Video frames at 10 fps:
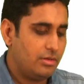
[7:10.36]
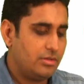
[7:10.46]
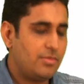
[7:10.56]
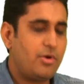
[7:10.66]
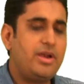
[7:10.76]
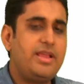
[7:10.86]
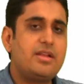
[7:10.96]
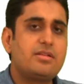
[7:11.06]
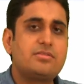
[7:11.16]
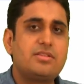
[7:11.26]
The body
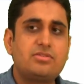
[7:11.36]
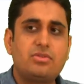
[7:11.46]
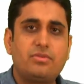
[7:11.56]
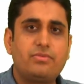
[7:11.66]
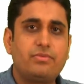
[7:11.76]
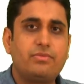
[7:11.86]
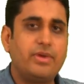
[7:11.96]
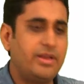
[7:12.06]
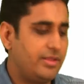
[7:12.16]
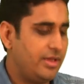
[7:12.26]
can consist of
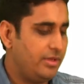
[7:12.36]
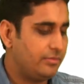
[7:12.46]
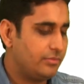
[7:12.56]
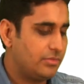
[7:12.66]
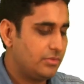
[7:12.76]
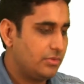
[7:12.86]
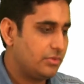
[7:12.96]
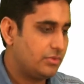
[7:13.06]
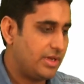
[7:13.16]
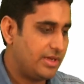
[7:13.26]
anything.
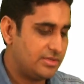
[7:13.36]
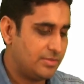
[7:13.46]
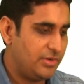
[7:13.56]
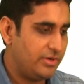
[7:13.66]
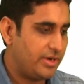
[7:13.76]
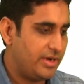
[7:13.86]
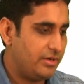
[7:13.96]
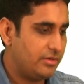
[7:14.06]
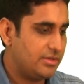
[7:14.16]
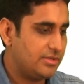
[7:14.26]
So I can simply write
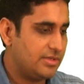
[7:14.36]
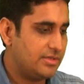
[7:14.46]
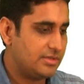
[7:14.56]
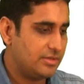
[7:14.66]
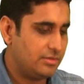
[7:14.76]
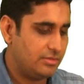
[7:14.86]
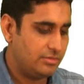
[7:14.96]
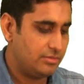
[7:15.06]
this is a